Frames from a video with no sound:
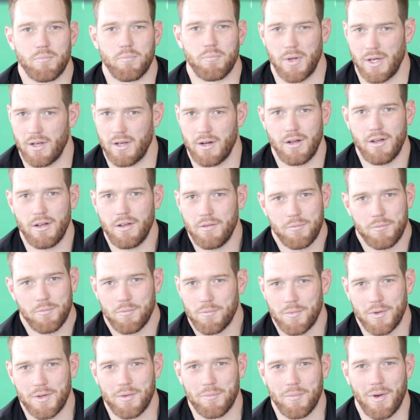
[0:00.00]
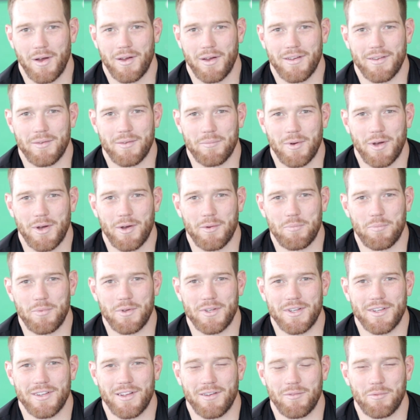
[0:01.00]
better in my
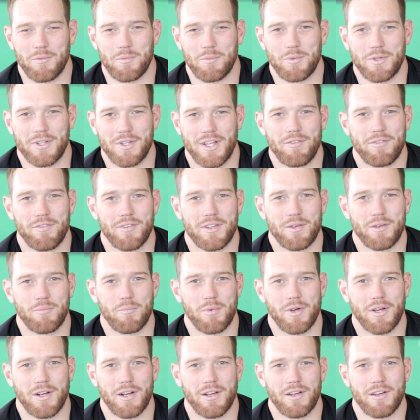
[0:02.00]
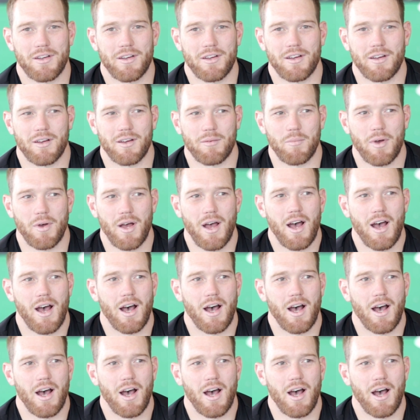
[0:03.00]
opinion. I will be definitely better.